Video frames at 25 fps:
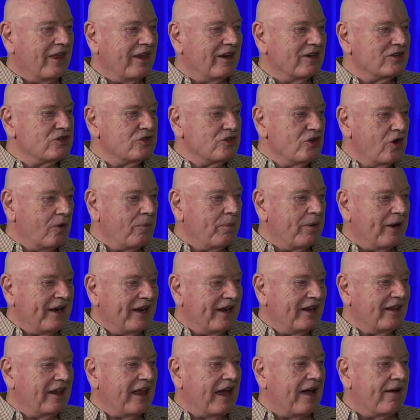there's
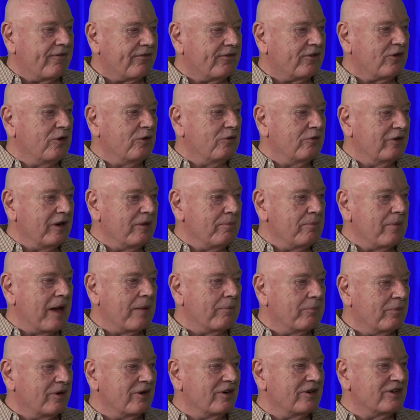nobody left who
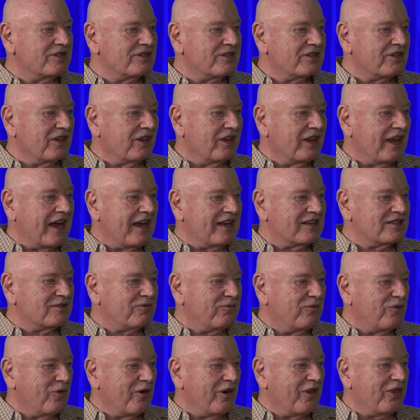remembers the
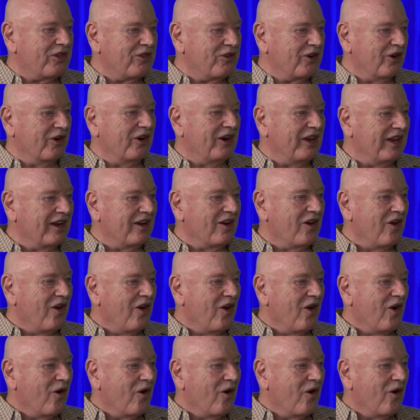last fourth turning